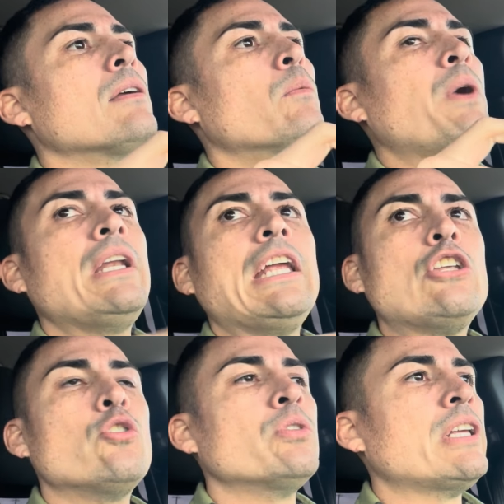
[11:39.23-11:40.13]
We
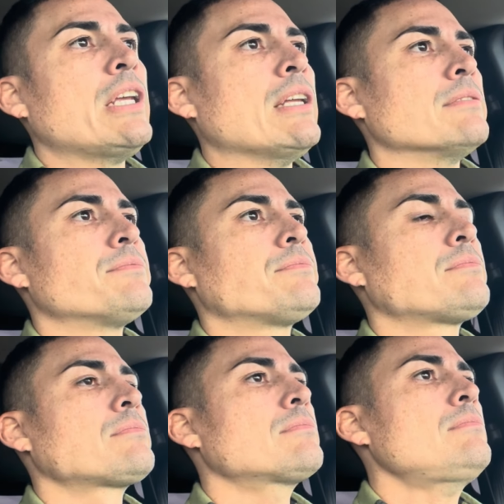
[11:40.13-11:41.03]
need unity
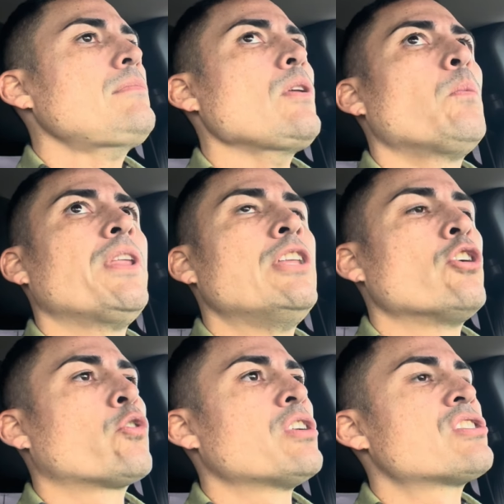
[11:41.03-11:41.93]
within
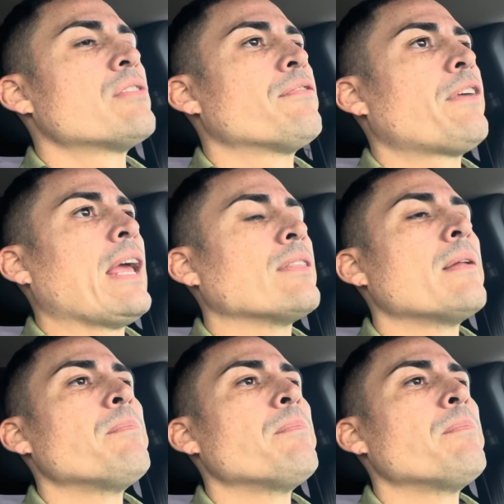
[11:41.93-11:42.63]
the Christian faith.